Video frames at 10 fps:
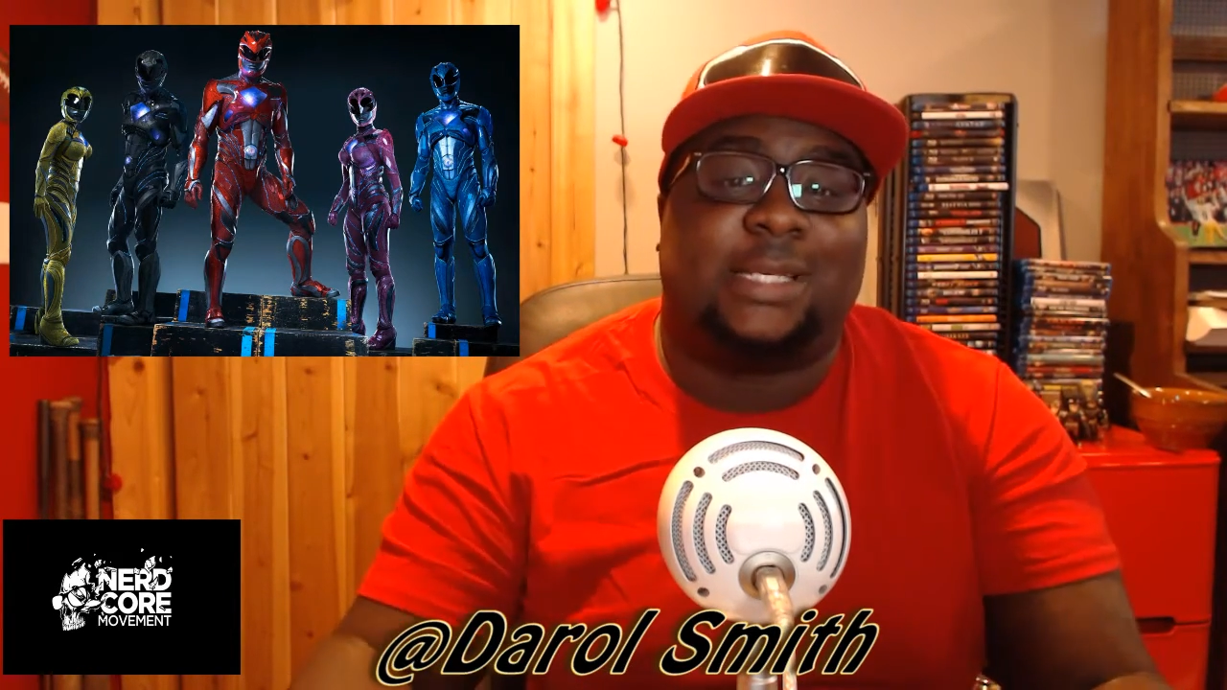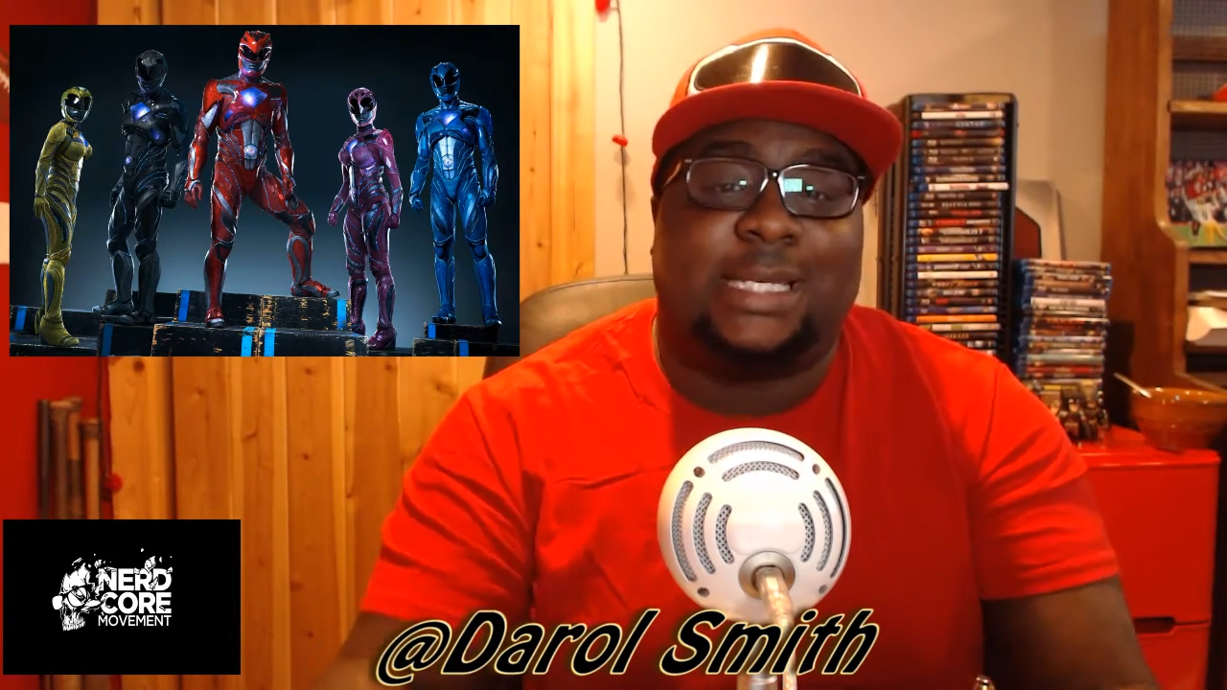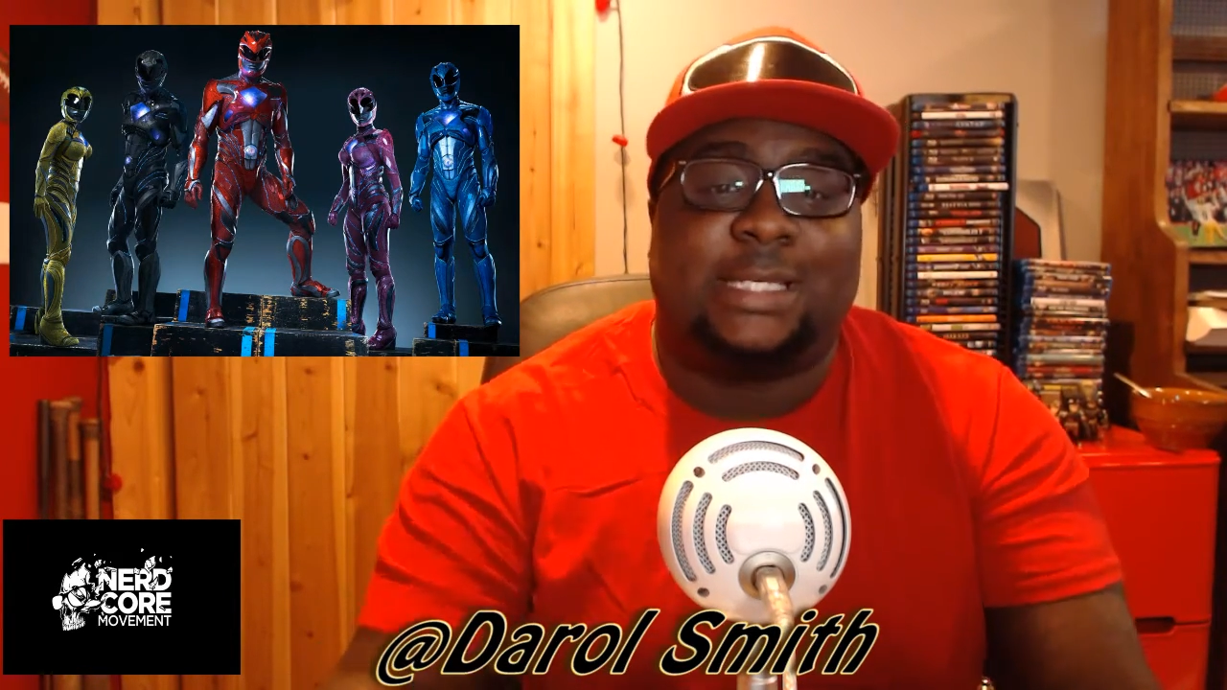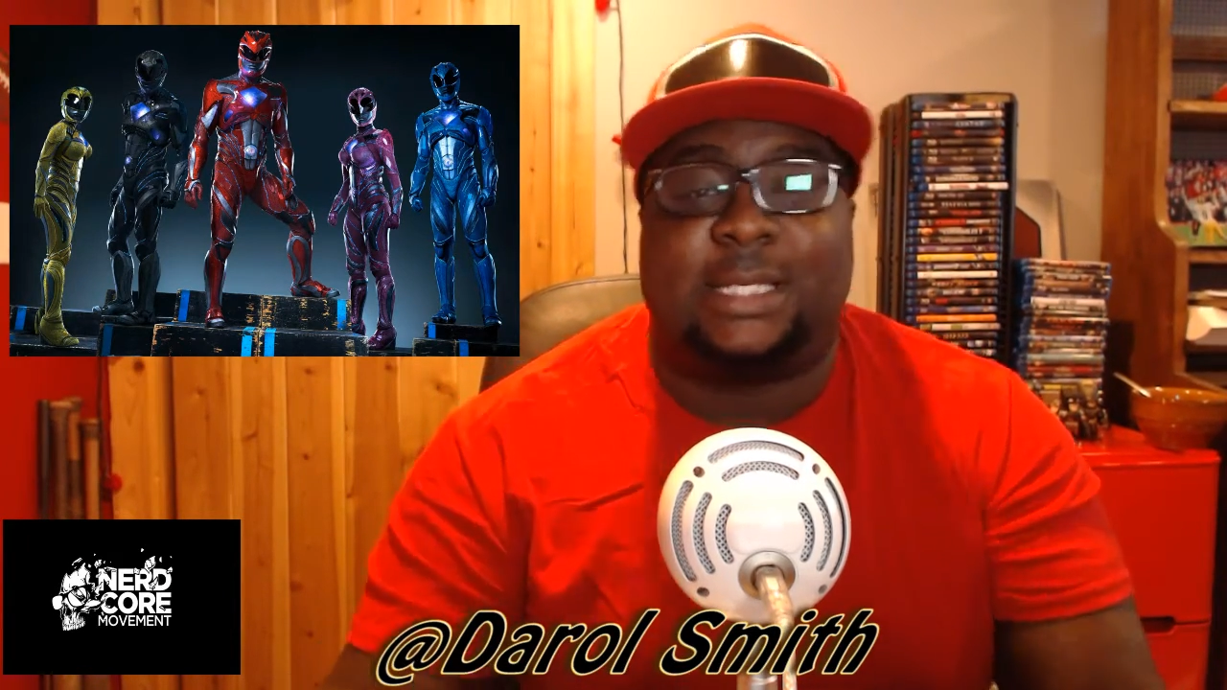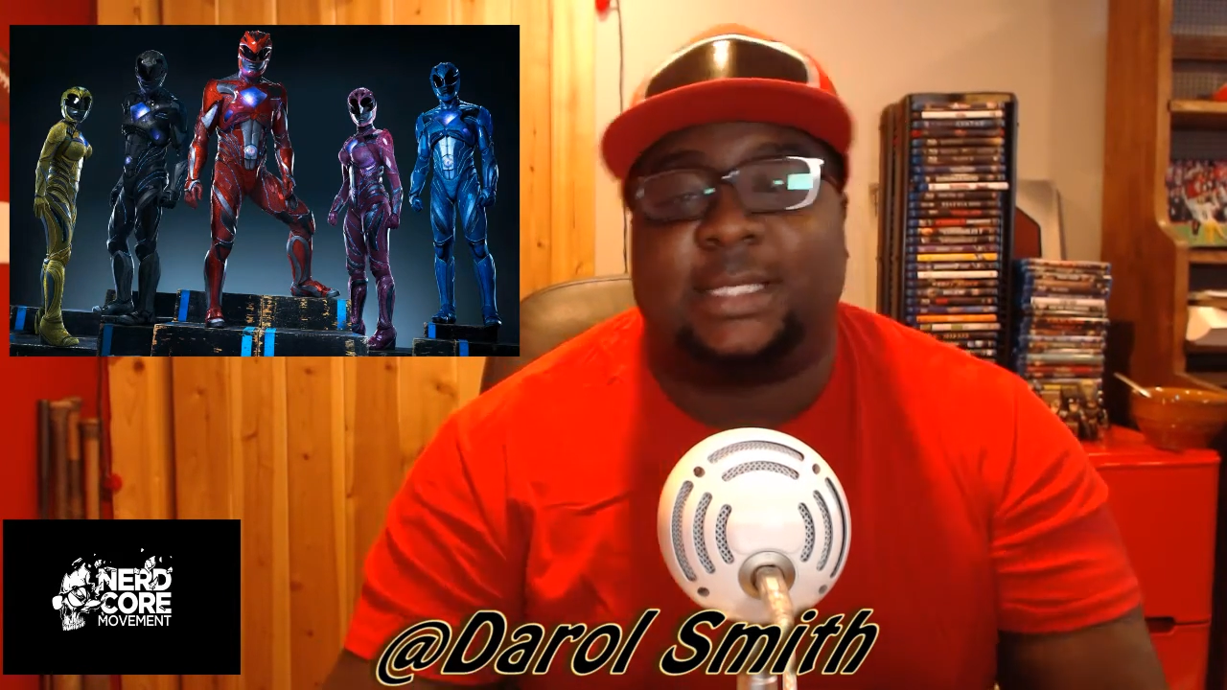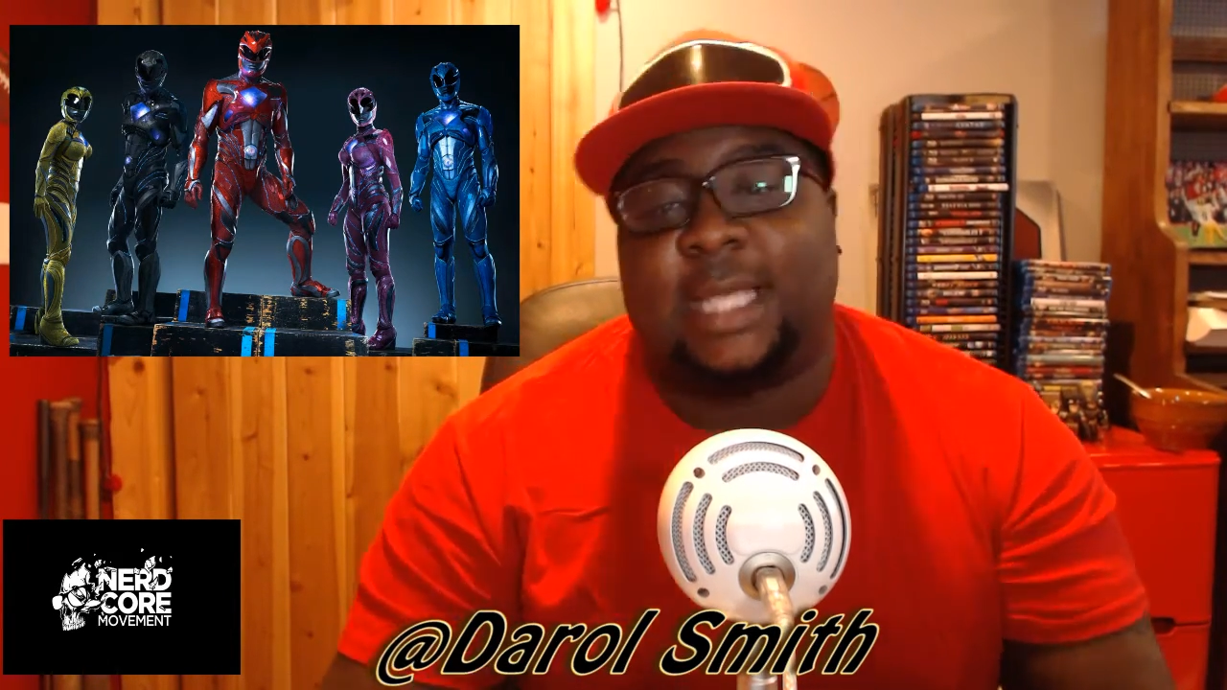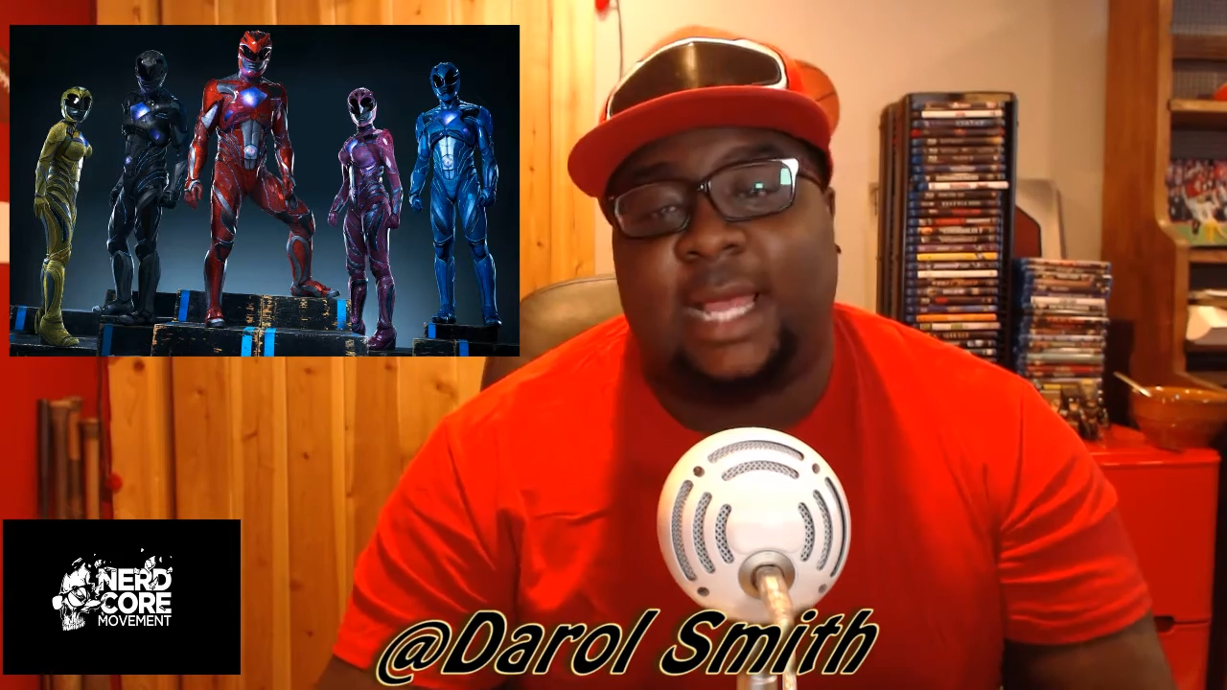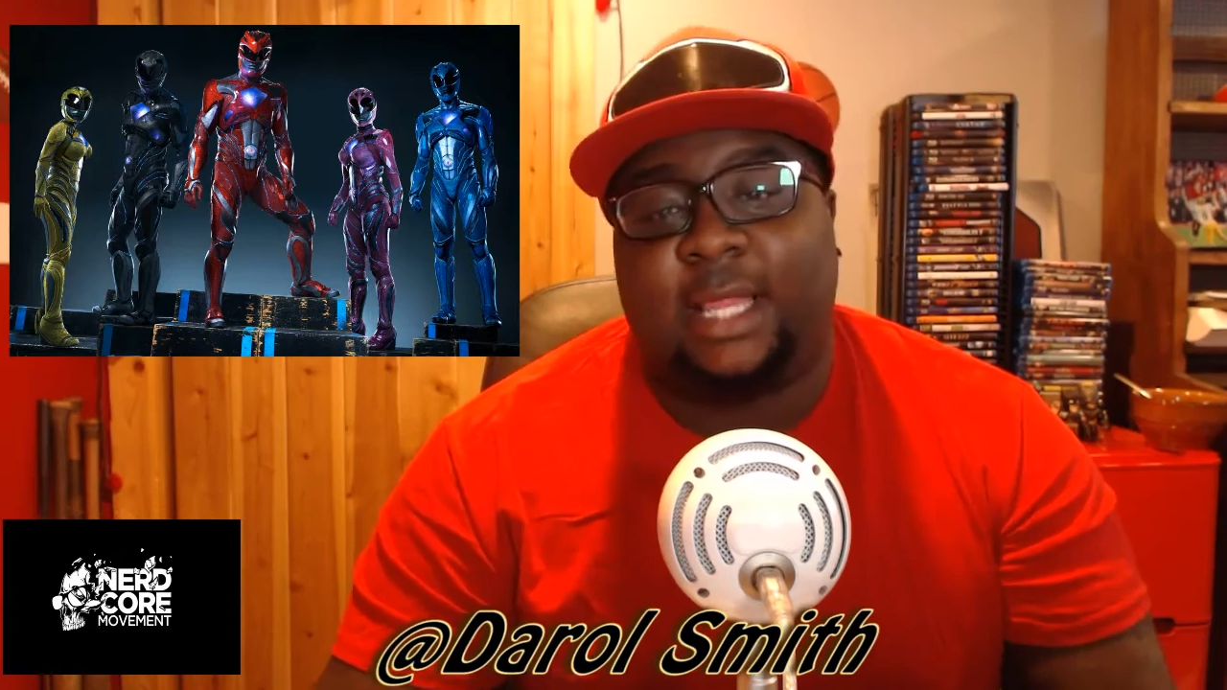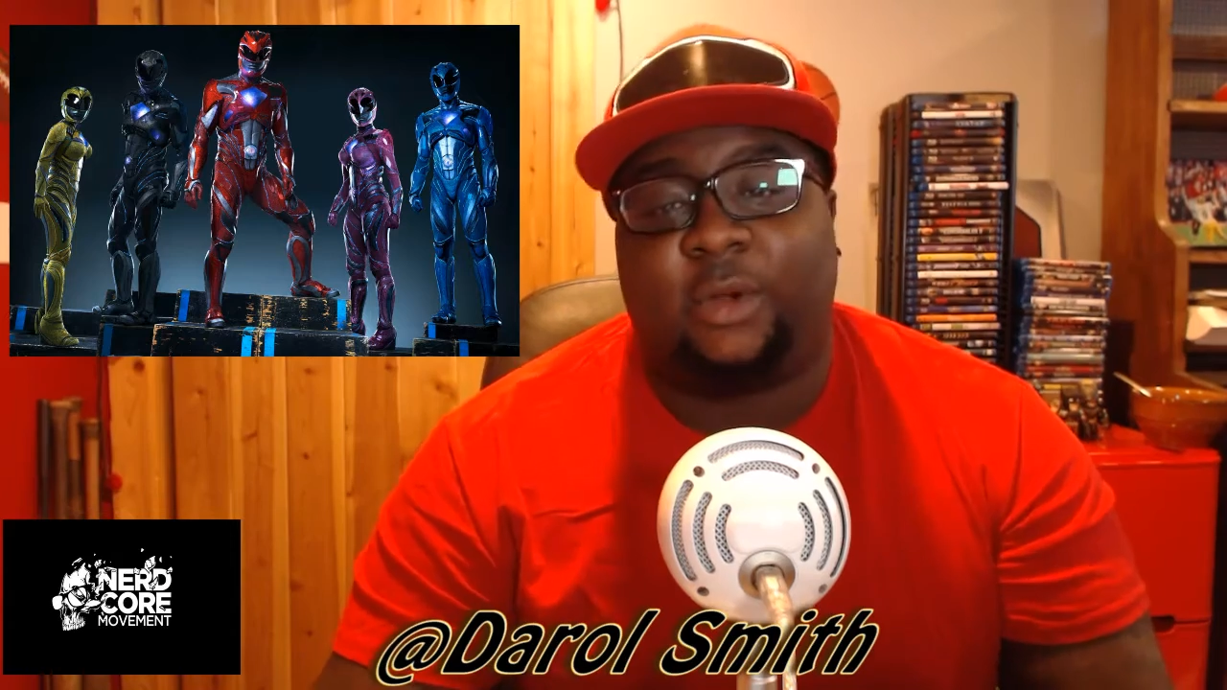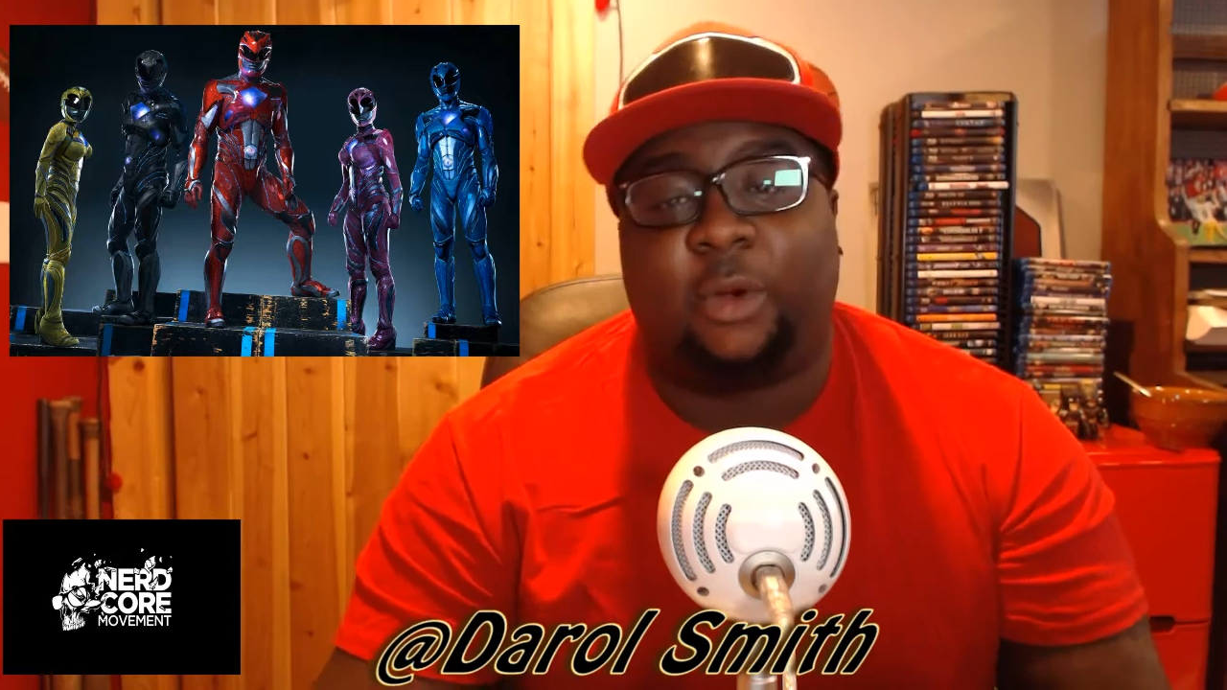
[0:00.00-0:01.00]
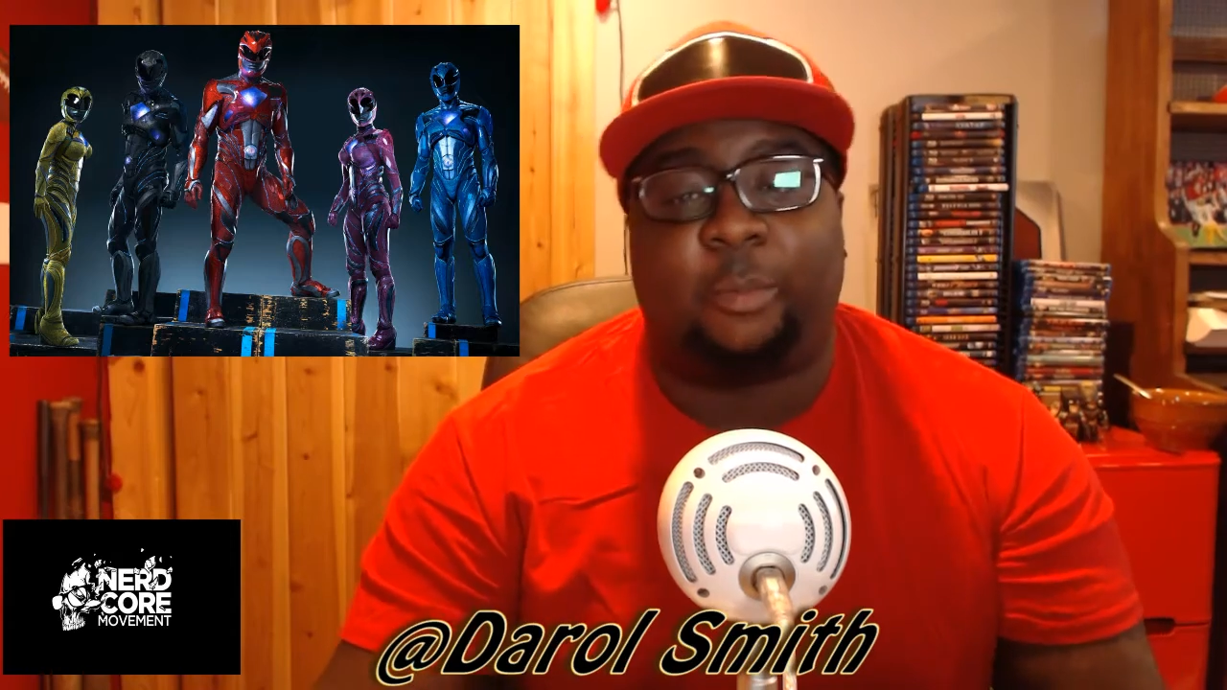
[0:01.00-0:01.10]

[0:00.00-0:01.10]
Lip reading: decent talent or